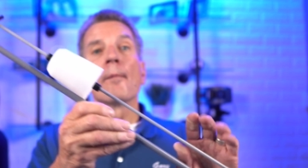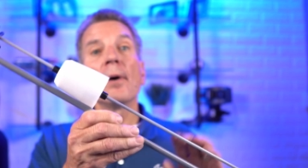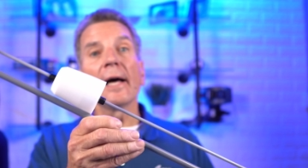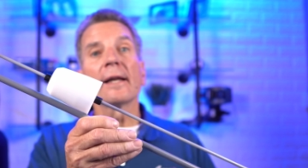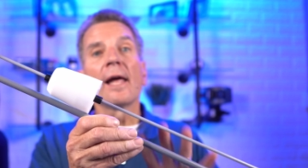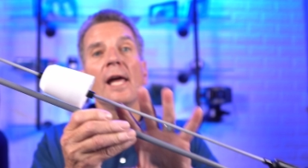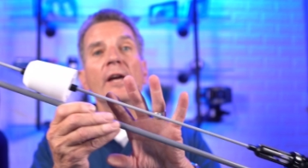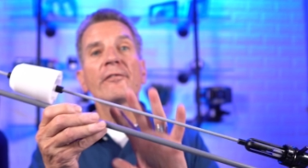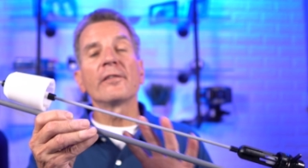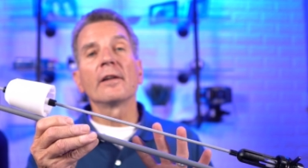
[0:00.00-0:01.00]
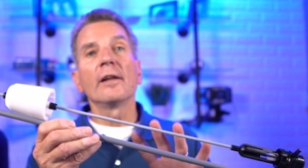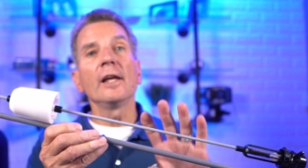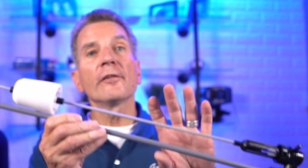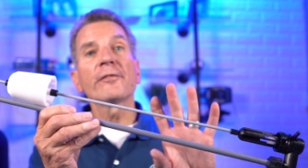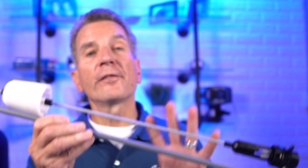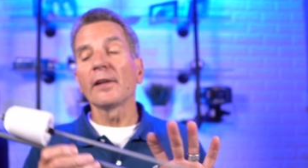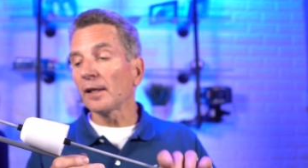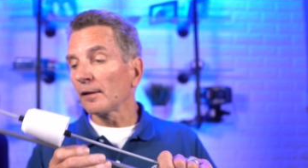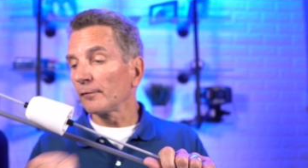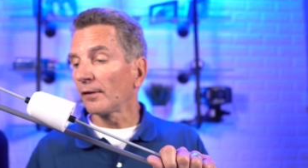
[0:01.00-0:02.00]
But if If
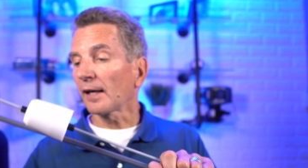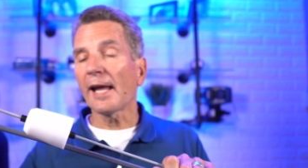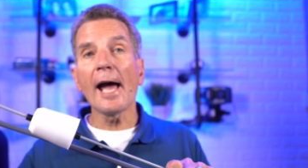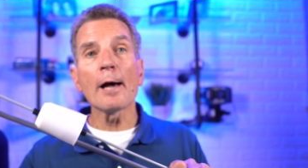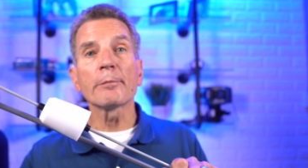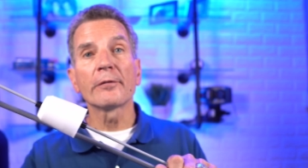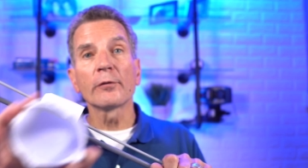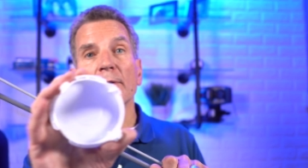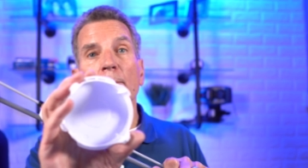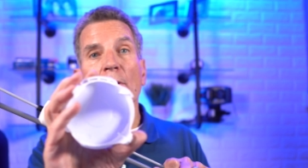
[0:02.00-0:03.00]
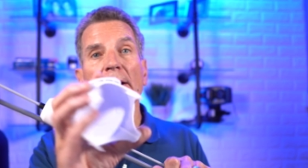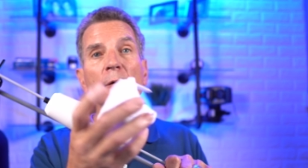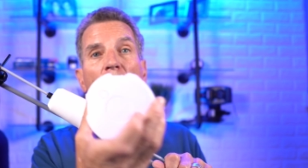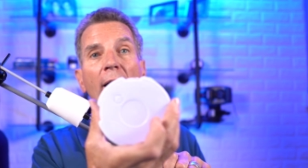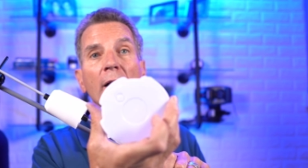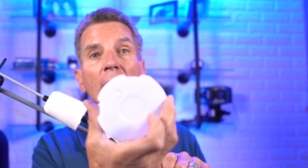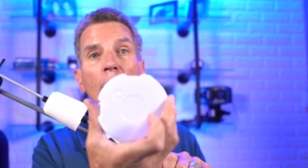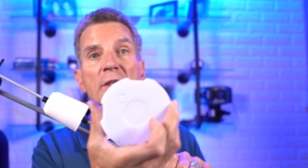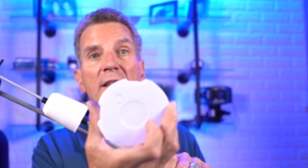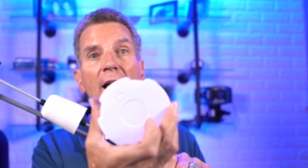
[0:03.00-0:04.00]
the, the cap from the brine well
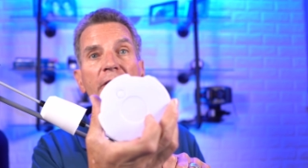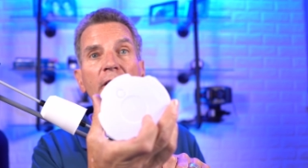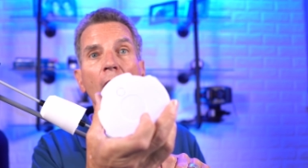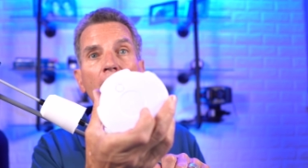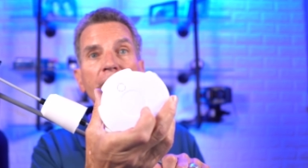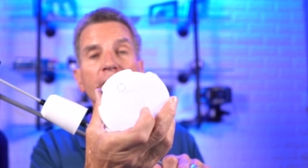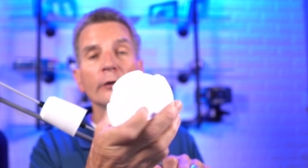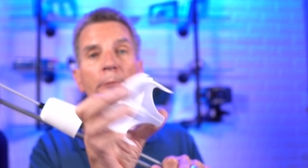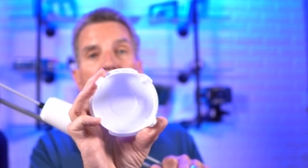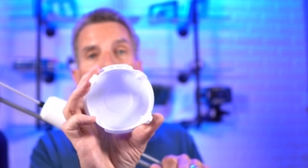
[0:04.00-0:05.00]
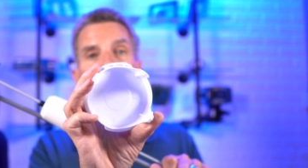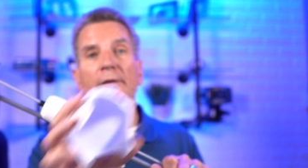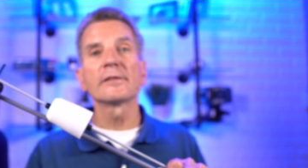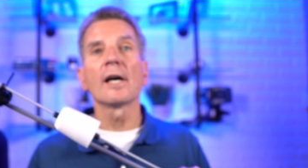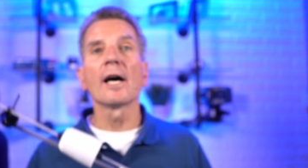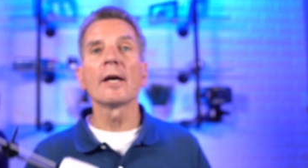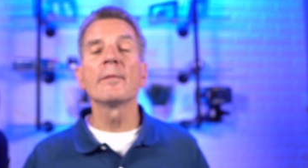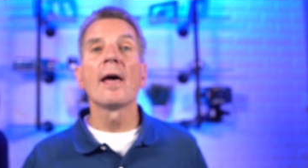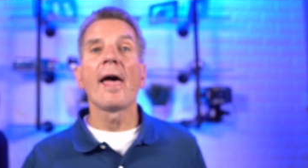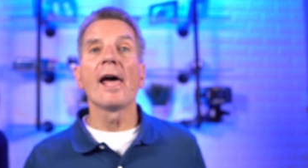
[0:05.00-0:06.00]
was left off for a period of
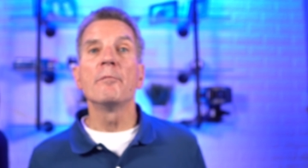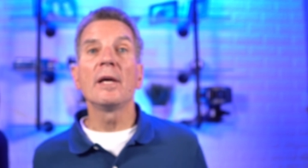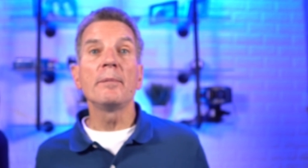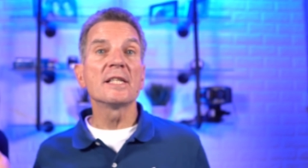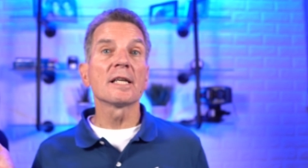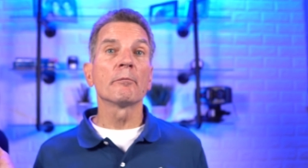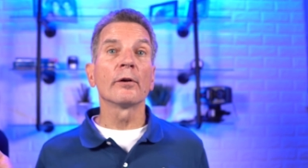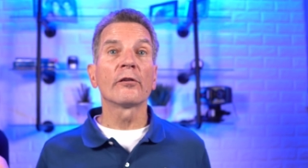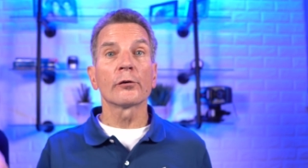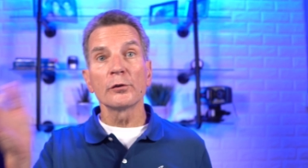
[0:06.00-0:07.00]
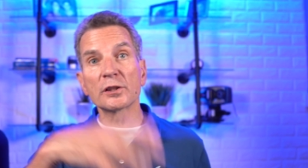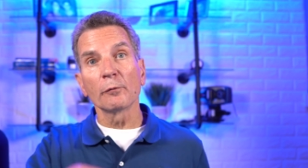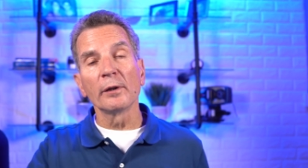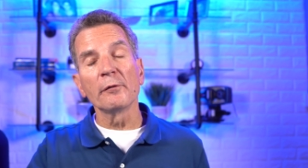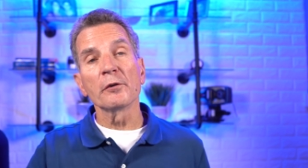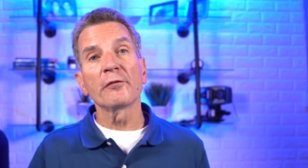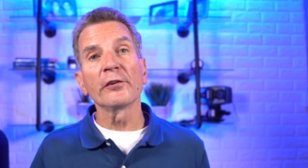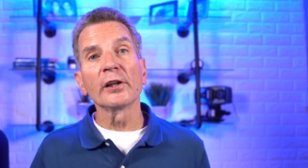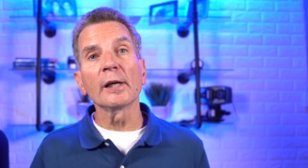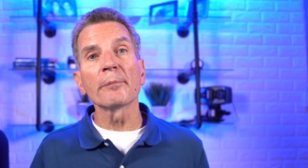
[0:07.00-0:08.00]
time, and maybe someone threw, when they were
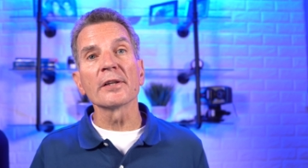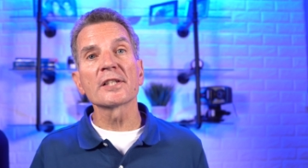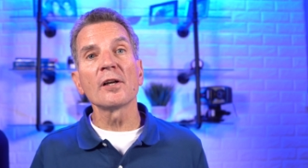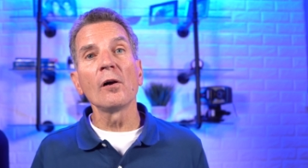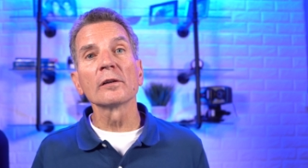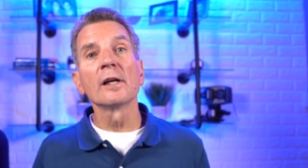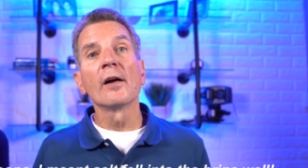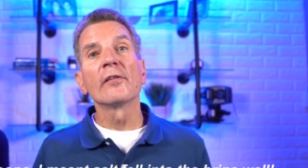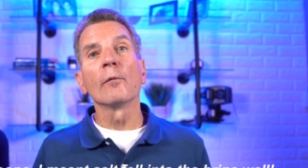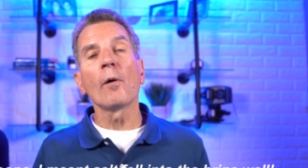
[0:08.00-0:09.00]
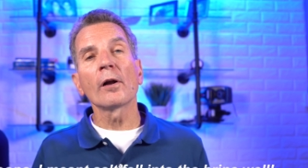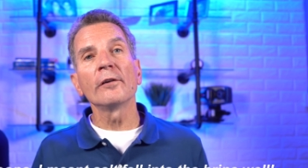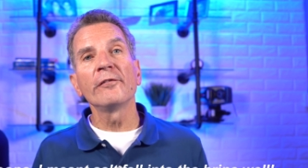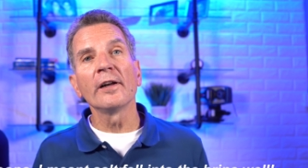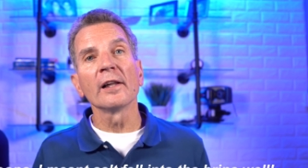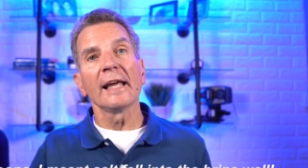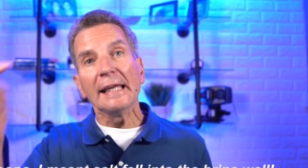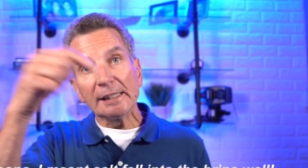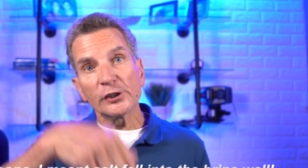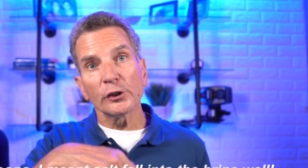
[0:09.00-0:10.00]
filling up the salt, the water fell
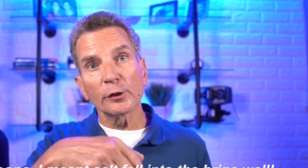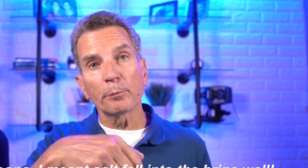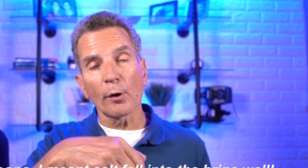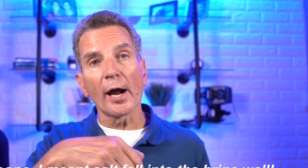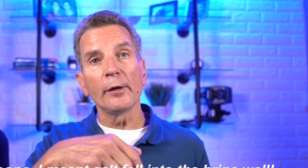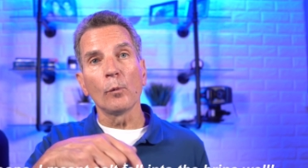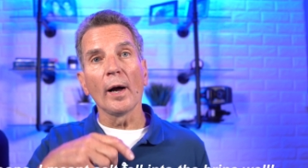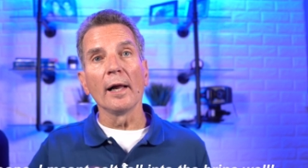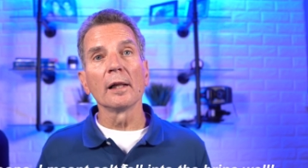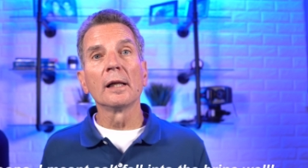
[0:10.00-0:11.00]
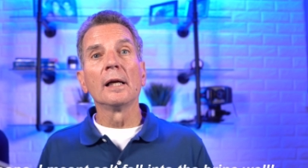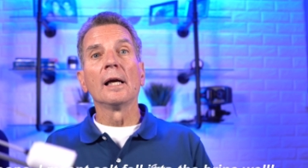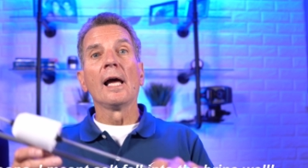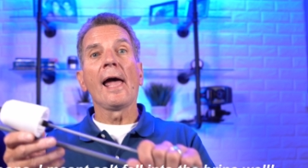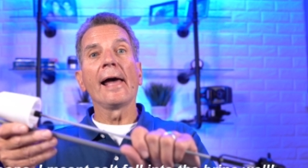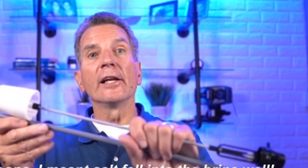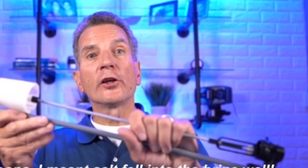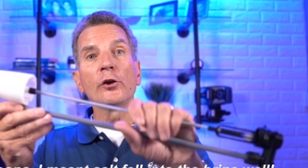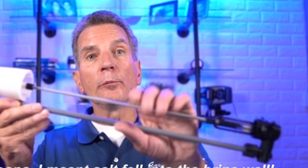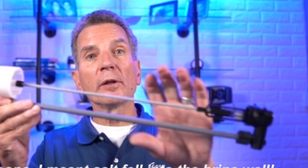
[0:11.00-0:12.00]
into the brine well and
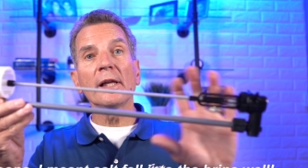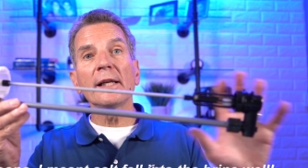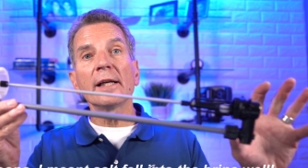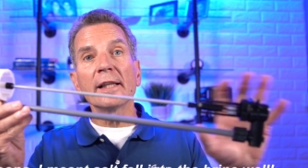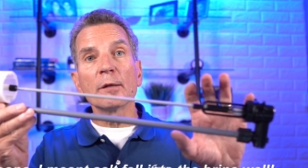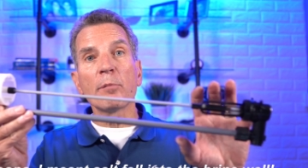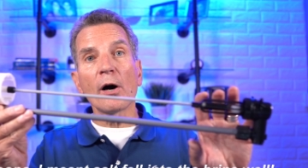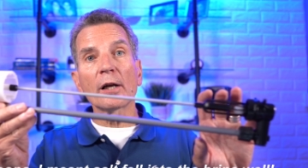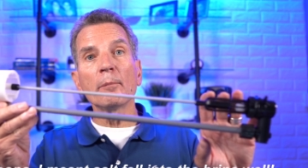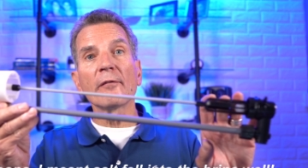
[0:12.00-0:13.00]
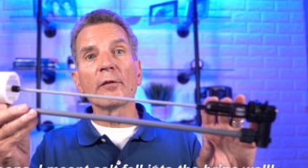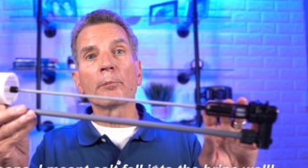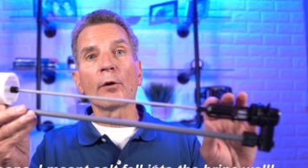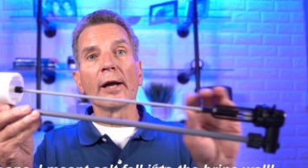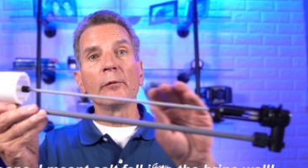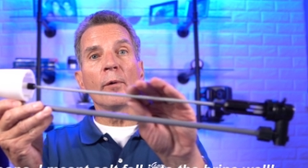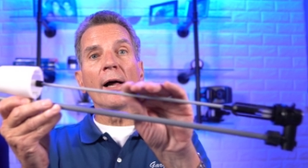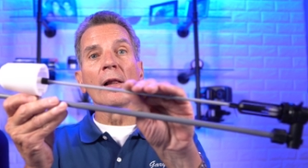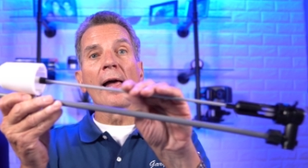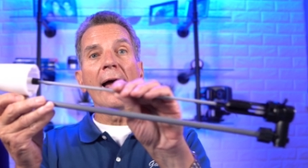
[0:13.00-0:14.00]
accumulated in the bottom of the brine
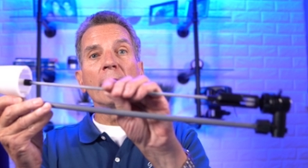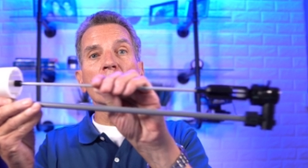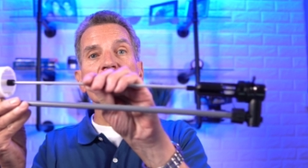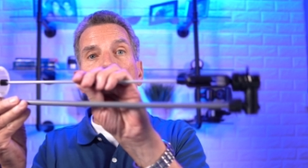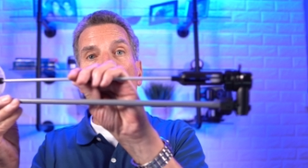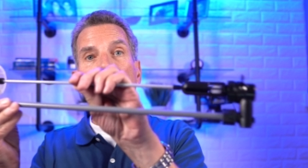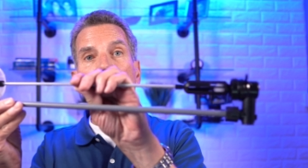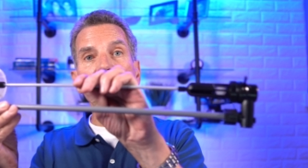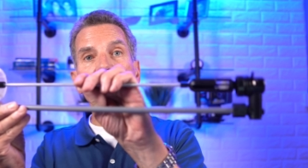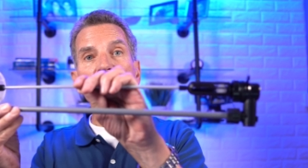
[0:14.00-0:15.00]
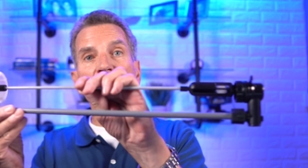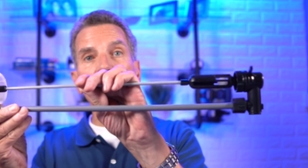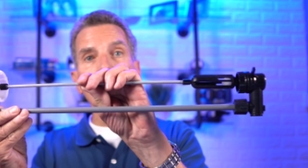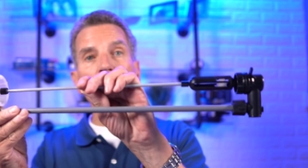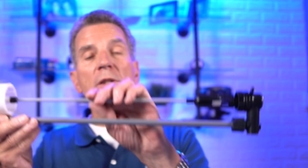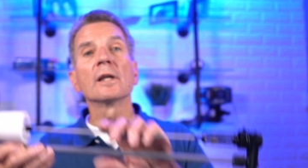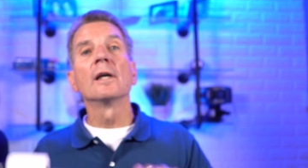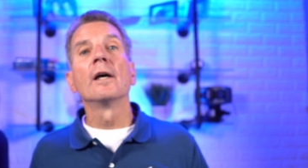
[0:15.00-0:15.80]
well and restricted this float